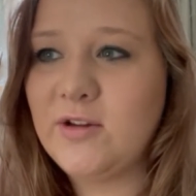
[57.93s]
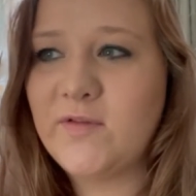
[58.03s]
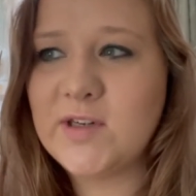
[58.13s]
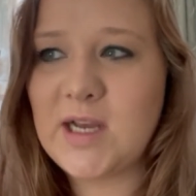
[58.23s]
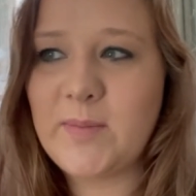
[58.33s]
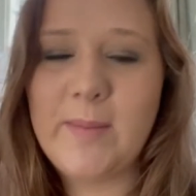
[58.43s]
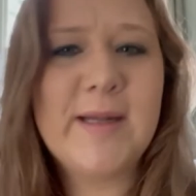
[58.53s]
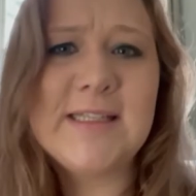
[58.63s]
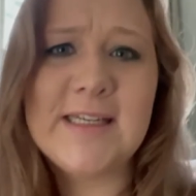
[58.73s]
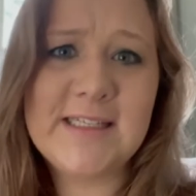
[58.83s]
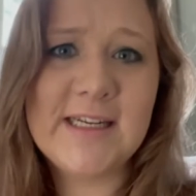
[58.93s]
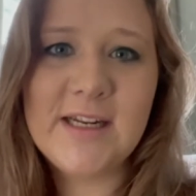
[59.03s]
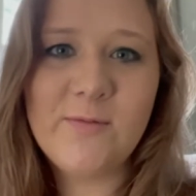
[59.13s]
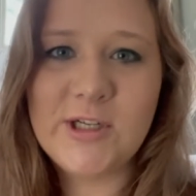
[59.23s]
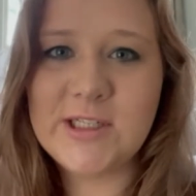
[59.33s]
The first couple months I
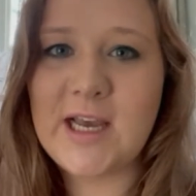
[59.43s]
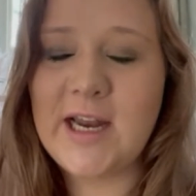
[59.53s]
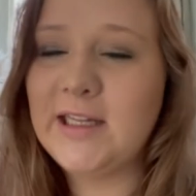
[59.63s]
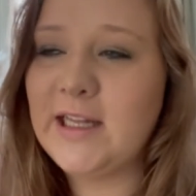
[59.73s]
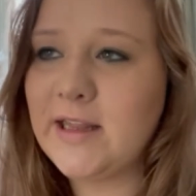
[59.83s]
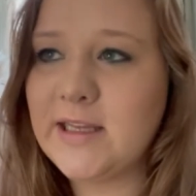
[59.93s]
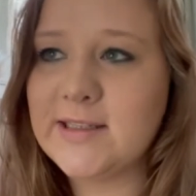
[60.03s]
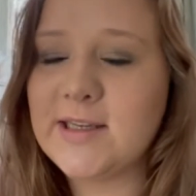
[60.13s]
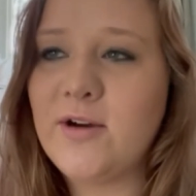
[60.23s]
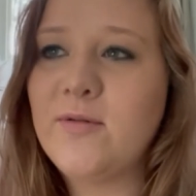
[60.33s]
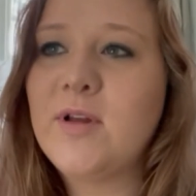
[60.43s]
didn't, we just kind of let things go.